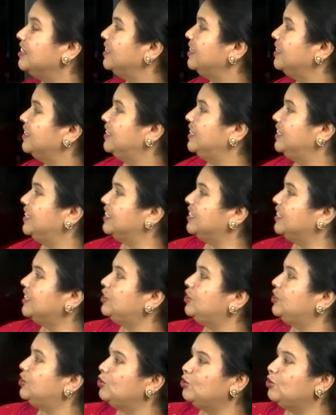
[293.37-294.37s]
Here
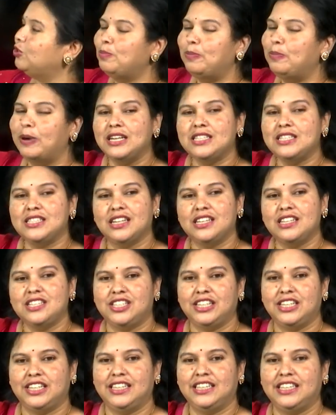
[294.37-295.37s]
2 parts are
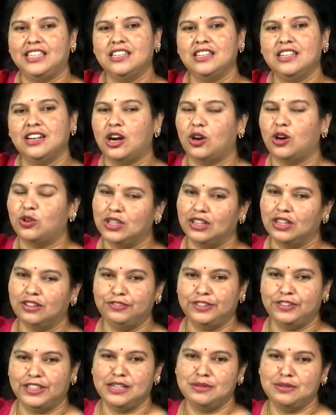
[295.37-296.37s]
shaded out of
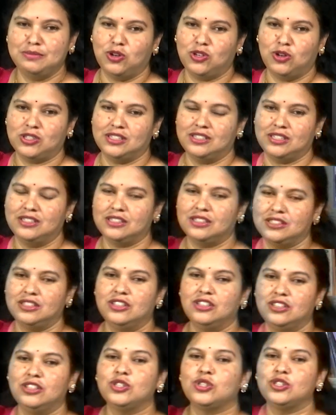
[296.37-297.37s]
10 boxes.
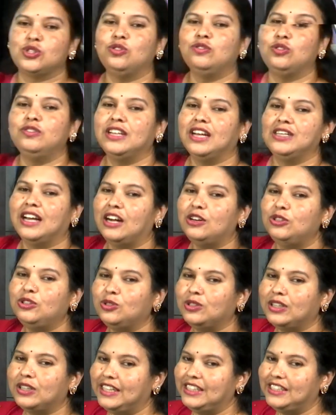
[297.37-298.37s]
So we have to
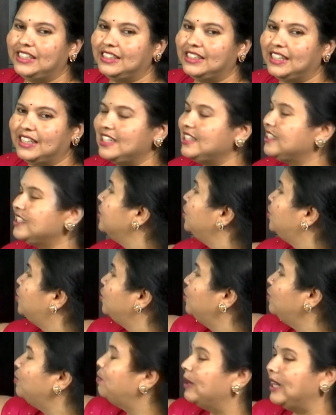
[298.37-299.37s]
write it as 2
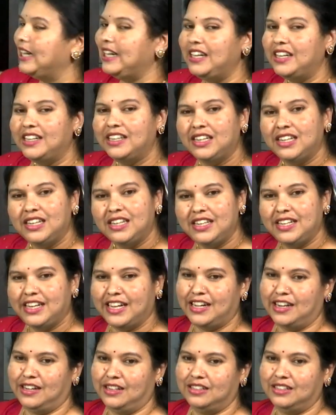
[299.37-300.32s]
by 10.